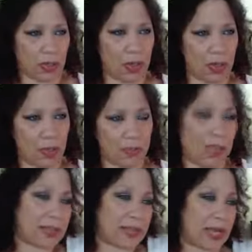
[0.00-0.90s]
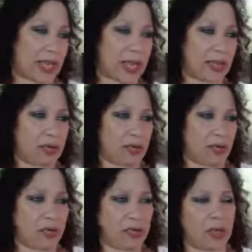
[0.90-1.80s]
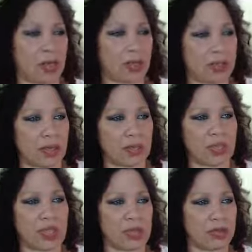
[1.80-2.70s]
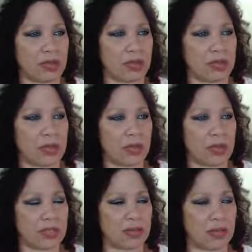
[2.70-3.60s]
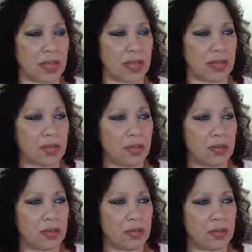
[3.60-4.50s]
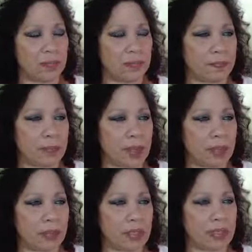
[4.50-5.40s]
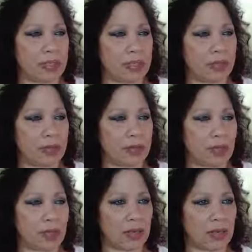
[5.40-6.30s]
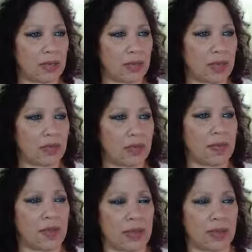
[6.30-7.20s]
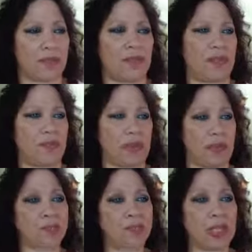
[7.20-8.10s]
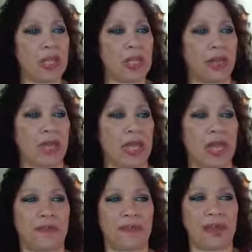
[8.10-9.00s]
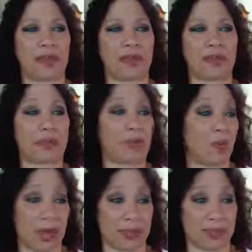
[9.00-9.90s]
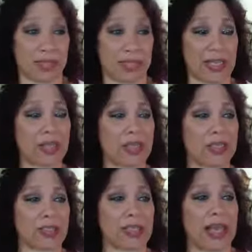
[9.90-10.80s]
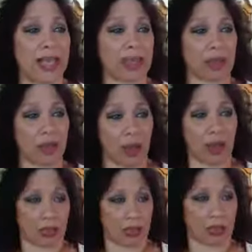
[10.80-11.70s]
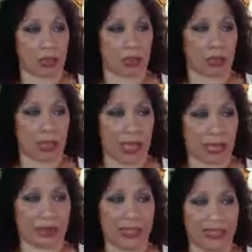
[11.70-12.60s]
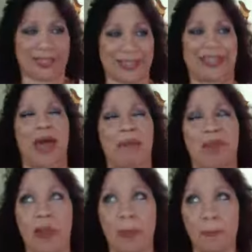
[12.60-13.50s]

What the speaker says: Not that I can't do something general, so that's okay. Lizzie, I'd like a reading if you have anything for me. Okay, I feel, so what I'm seeing is a short little concrete step.